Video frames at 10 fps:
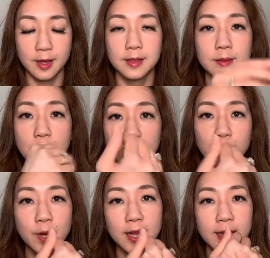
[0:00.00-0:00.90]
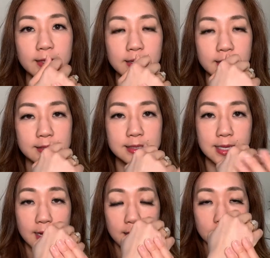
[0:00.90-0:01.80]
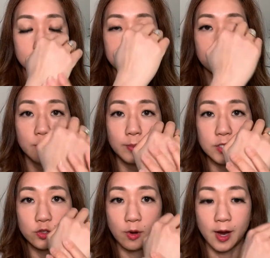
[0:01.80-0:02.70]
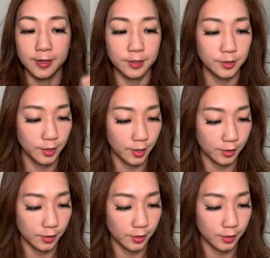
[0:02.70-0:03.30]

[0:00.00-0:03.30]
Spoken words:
The back of my hand is a little bit drier,